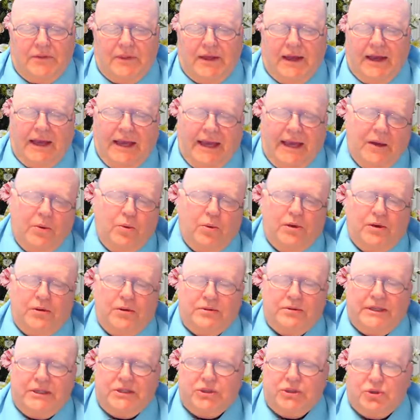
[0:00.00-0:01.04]
that He
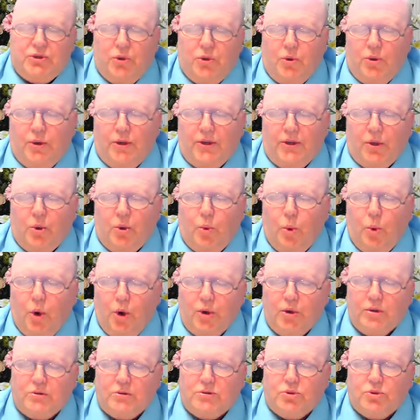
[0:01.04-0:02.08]
will destroy the
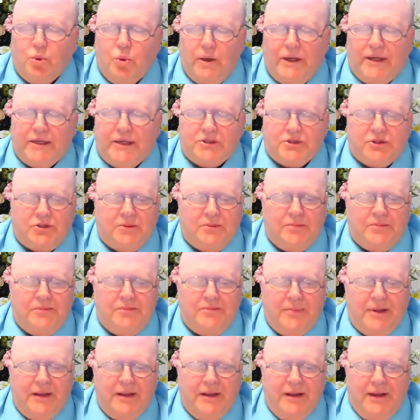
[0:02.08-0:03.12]
world's wisdom,
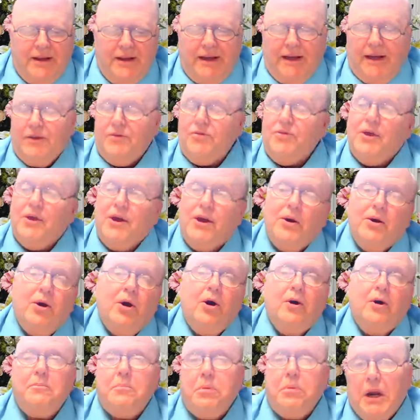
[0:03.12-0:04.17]
and there
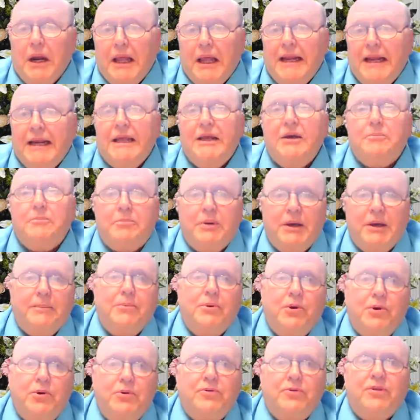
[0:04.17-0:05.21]
are plenty of
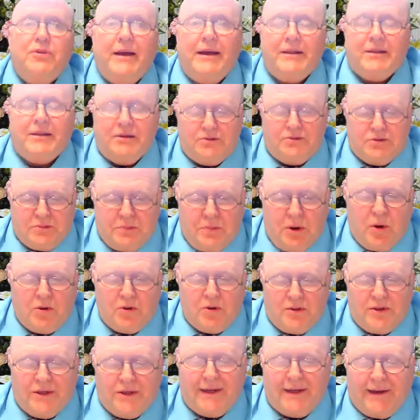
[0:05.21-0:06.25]
people who think they're
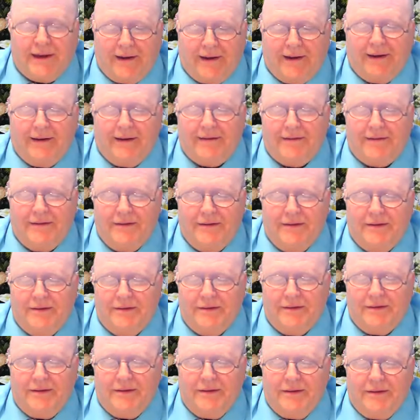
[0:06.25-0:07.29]
smarter than God.
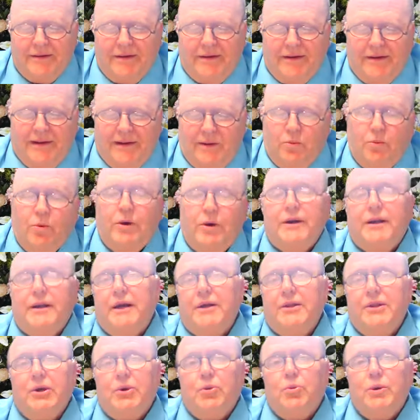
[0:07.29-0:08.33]
One
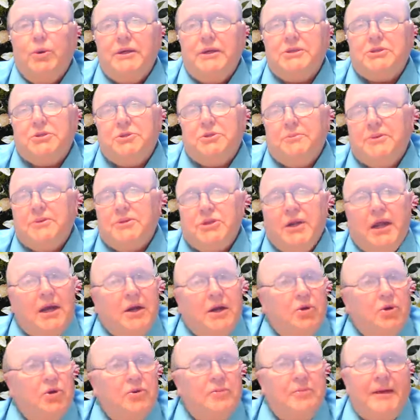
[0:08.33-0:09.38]
day their wisdom is
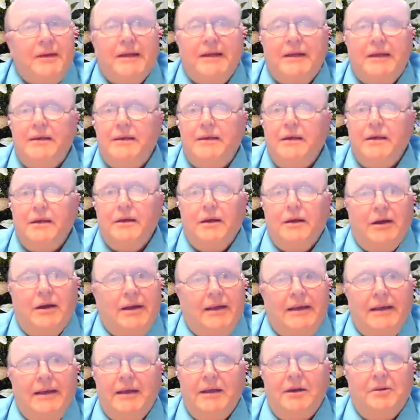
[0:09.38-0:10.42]
not going to mean
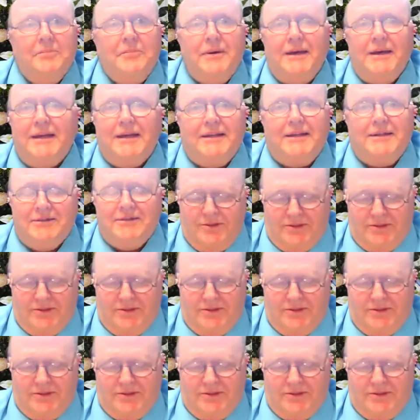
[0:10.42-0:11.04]
a hill of beans.